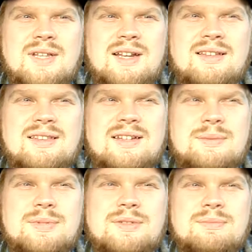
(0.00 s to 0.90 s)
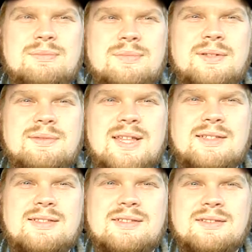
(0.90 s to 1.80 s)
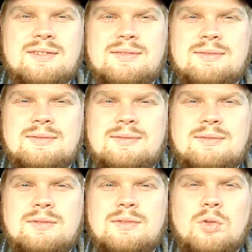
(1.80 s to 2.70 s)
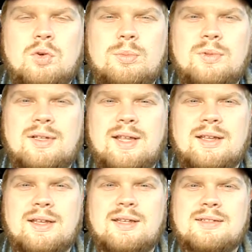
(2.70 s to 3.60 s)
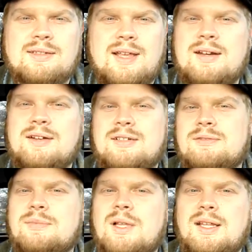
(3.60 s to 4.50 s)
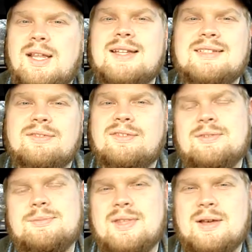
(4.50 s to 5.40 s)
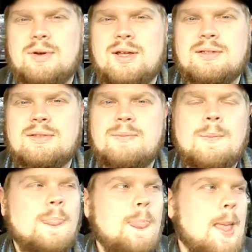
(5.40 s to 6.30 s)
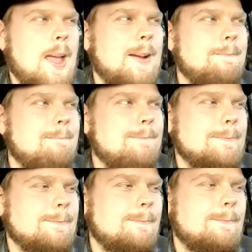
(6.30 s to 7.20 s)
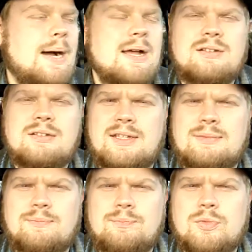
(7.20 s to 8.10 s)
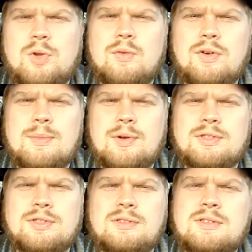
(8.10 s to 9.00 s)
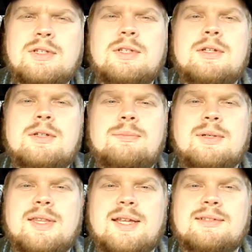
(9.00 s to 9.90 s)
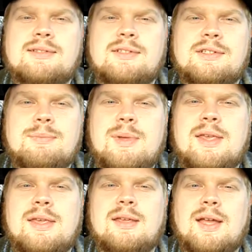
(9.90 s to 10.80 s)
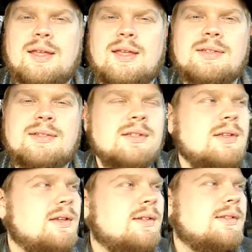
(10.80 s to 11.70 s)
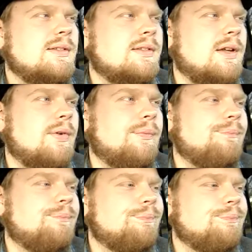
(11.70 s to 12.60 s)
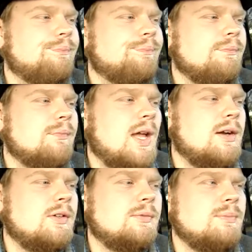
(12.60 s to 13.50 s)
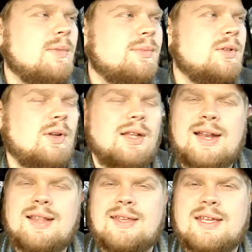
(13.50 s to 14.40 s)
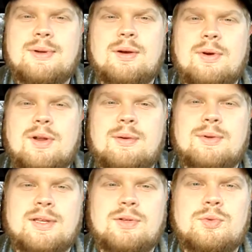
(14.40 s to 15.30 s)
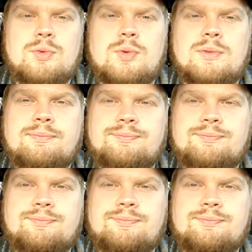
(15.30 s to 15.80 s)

of in the dumps. But that's normal, I guess. I don't know, a lot of stuff leaves me that way. I'm mildly over emotional, but that's just me, I guess. So I don't know, I've been doing a lot of thinking about what I want to do